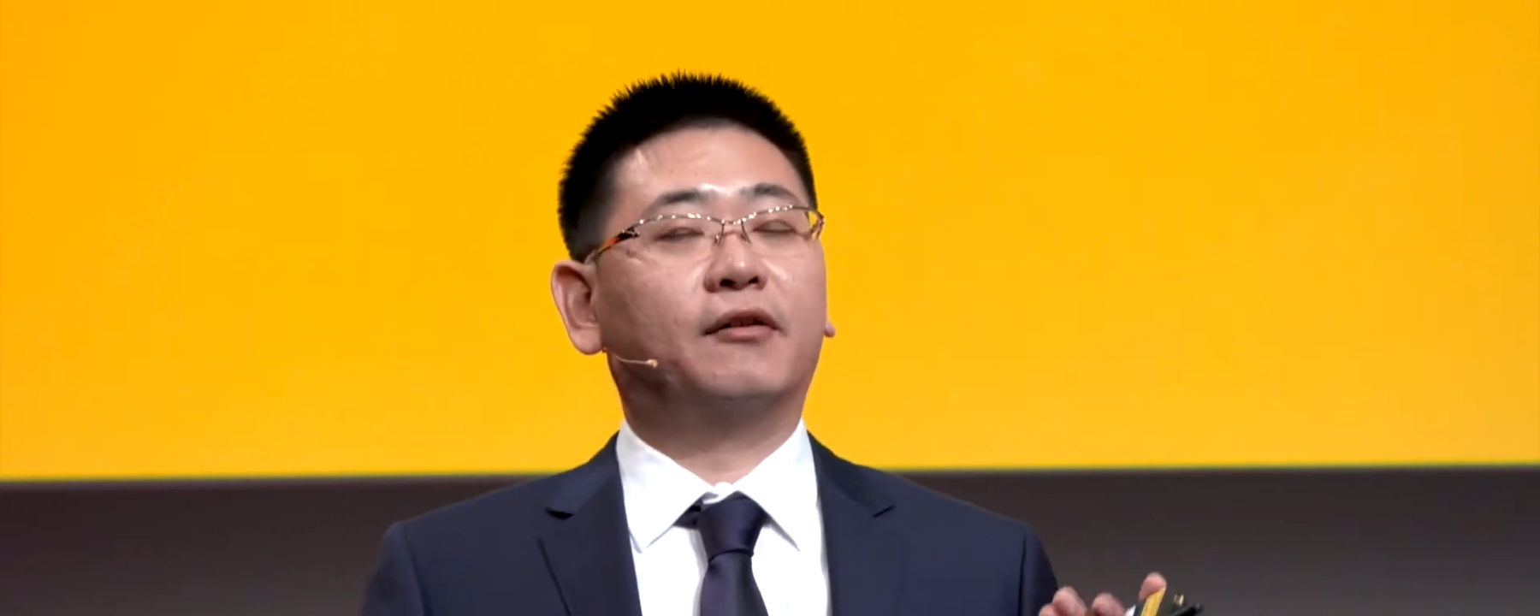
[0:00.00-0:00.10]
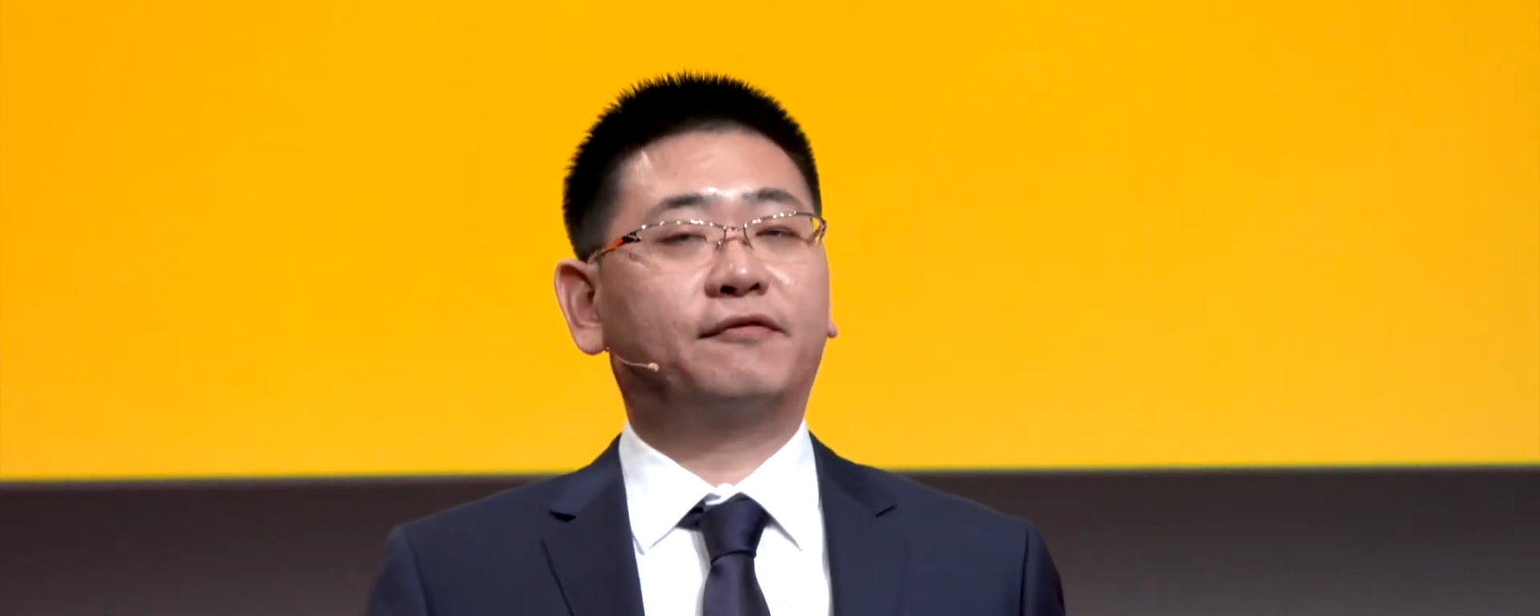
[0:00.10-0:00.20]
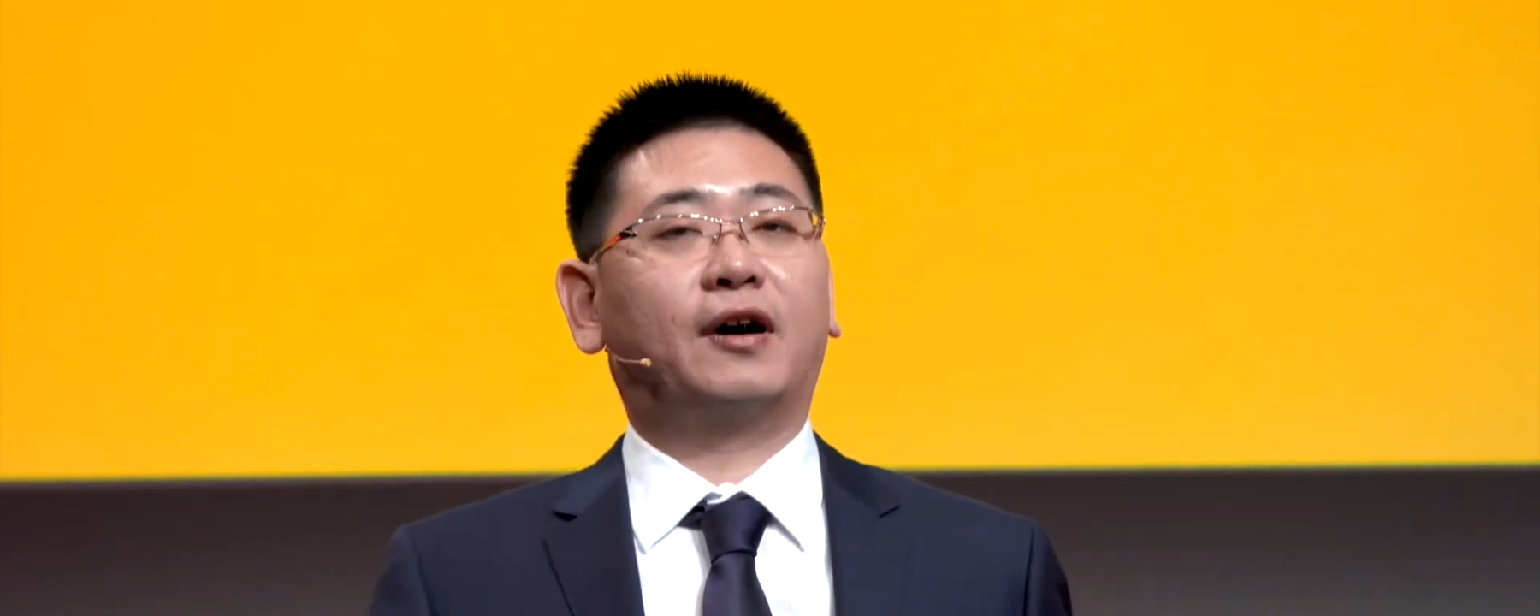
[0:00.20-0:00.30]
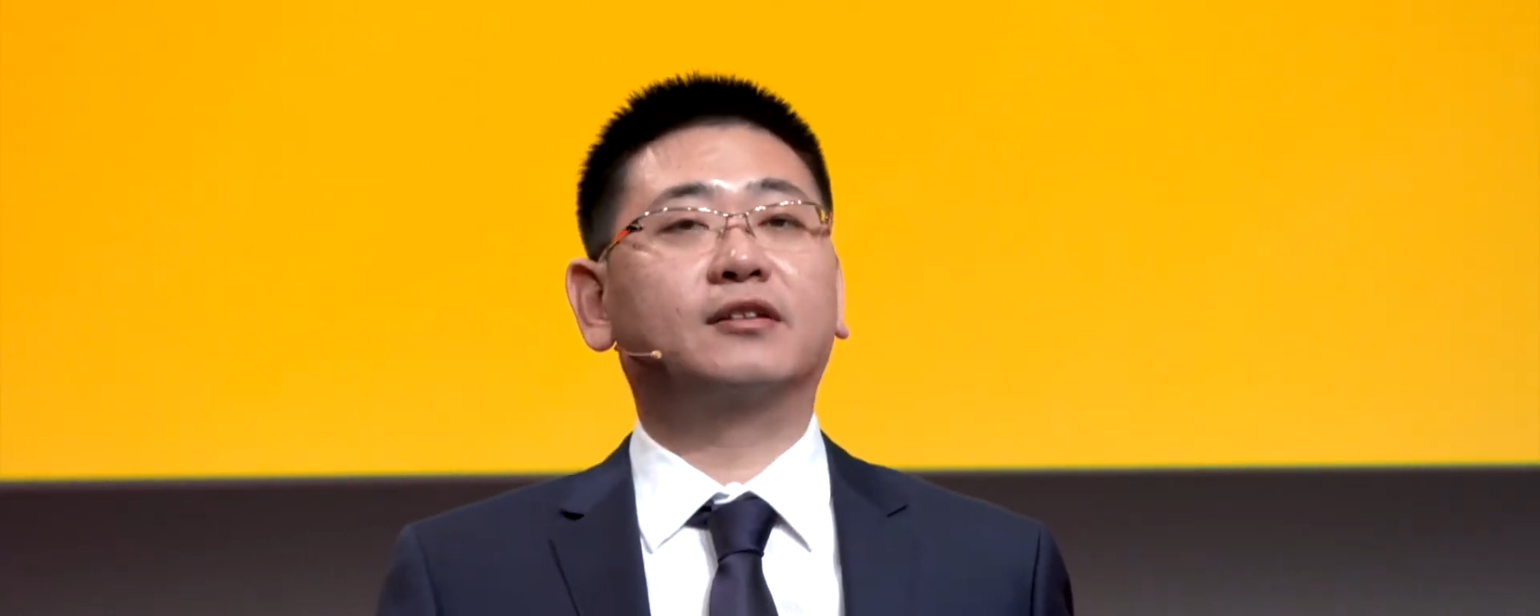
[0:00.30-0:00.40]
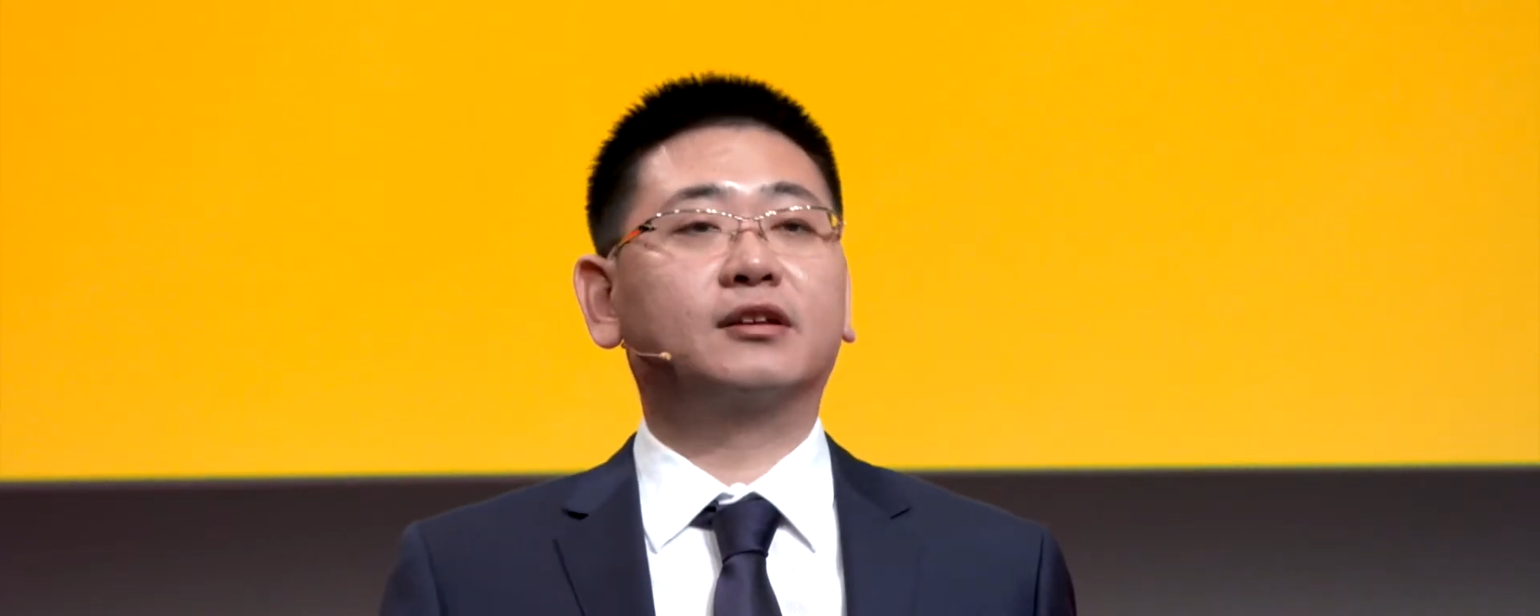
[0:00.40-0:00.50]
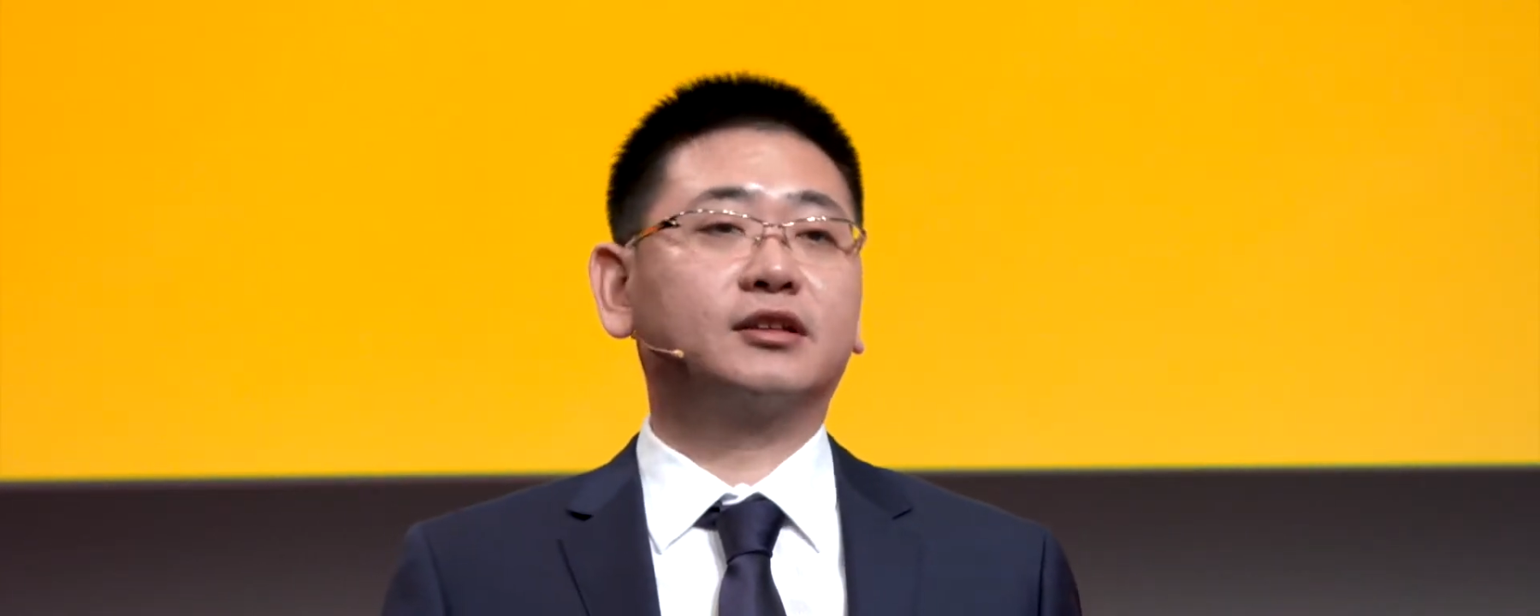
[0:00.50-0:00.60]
find